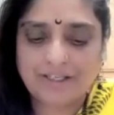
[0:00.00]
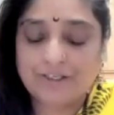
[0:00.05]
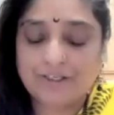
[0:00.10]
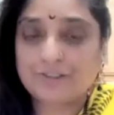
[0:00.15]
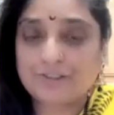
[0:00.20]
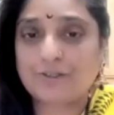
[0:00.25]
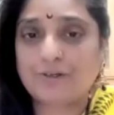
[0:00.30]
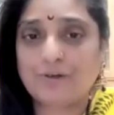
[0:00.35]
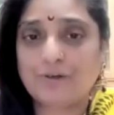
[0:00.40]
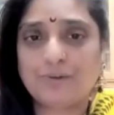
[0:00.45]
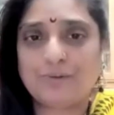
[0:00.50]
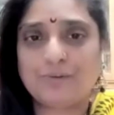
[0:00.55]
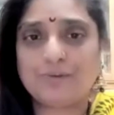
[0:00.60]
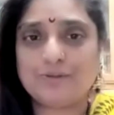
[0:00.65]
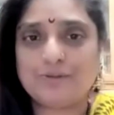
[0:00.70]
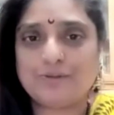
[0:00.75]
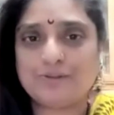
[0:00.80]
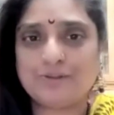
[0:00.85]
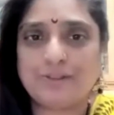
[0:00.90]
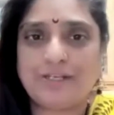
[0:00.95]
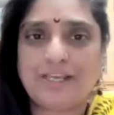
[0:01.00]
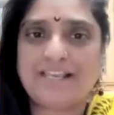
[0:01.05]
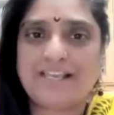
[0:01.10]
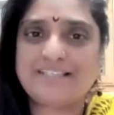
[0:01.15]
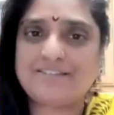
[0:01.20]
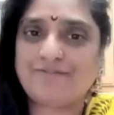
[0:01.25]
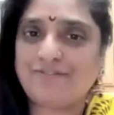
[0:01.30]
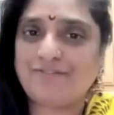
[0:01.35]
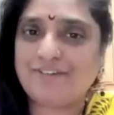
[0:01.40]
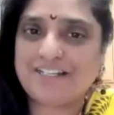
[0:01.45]
So today
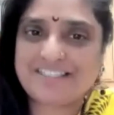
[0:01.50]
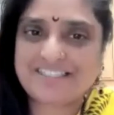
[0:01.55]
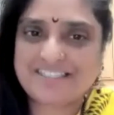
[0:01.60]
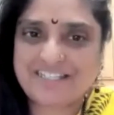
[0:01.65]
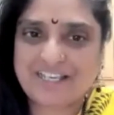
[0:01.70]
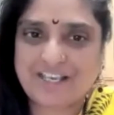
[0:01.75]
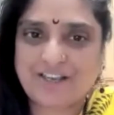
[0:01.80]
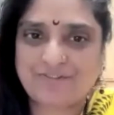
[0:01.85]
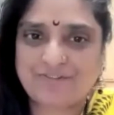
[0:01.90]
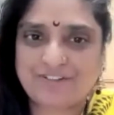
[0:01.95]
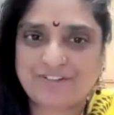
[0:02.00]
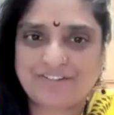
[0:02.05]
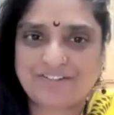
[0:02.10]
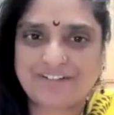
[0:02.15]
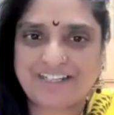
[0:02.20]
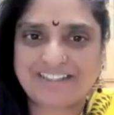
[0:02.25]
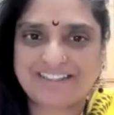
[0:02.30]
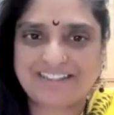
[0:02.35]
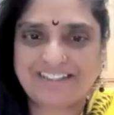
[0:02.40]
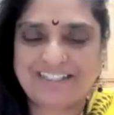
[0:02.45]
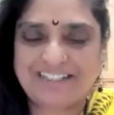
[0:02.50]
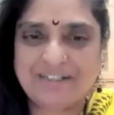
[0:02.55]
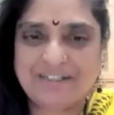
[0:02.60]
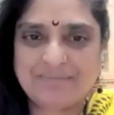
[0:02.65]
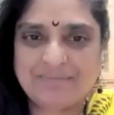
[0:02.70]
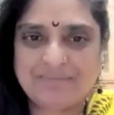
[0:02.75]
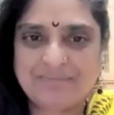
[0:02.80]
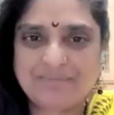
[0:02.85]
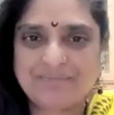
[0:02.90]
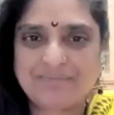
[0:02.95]
is the first day of Navrathri.
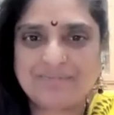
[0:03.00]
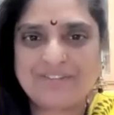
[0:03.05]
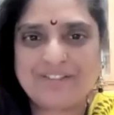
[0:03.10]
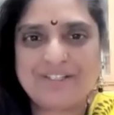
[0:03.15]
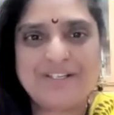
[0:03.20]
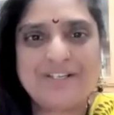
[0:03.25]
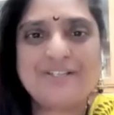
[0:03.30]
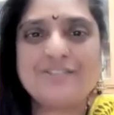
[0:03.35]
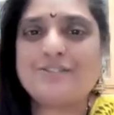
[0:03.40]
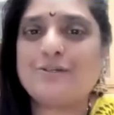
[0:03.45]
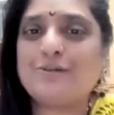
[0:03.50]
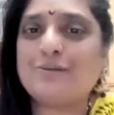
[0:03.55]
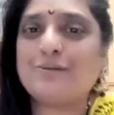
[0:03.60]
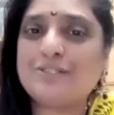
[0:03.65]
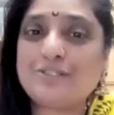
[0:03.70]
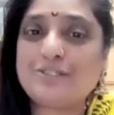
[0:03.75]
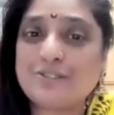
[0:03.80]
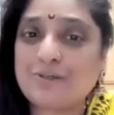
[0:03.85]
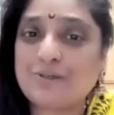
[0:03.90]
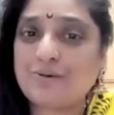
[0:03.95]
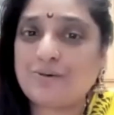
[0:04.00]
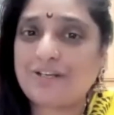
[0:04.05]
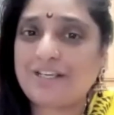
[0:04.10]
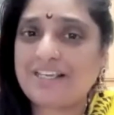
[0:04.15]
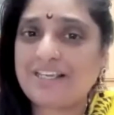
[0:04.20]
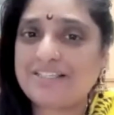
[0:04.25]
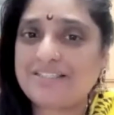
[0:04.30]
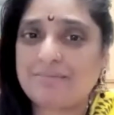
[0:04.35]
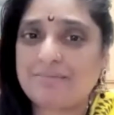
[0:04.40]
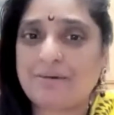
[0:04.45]
So the
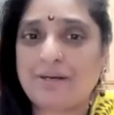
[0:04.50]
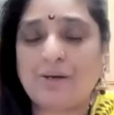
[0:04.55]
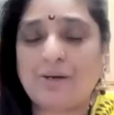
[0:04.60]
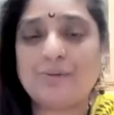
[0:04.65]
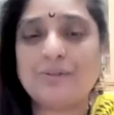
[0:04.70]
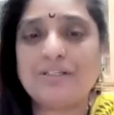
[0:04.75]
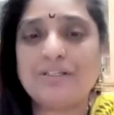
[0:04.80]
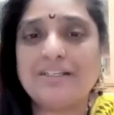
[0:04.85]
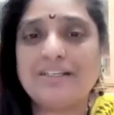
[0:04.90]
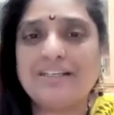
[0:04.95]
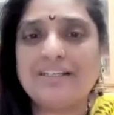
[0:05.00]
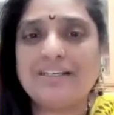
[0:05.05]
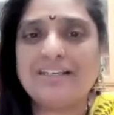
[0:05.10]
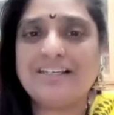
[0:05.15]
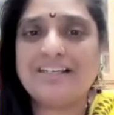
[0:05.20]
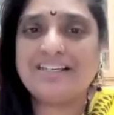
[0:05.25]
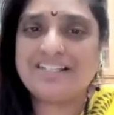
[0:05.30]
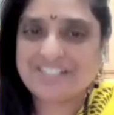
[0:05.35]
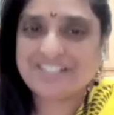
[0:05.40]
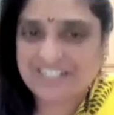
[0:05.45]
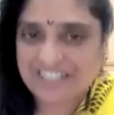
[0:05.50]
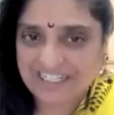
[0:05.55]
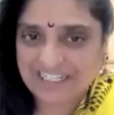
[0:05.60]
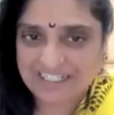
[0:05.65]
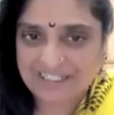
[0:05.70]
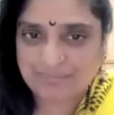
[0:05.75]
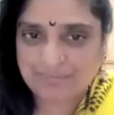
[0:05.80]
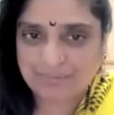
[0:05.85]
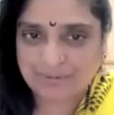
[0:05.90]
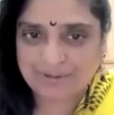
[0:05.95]
story is about
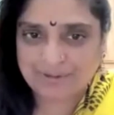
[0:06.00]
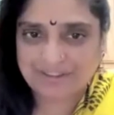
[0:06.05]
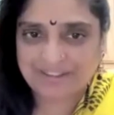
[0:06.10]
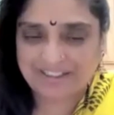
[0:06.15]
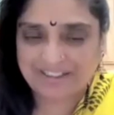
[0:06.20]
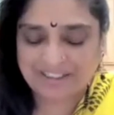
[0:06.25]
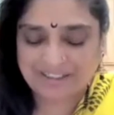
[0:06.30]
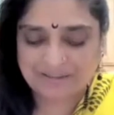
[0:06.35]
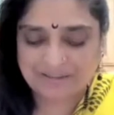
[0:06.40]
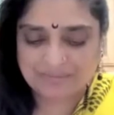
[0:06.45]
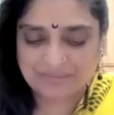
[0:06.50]
Shailaputri.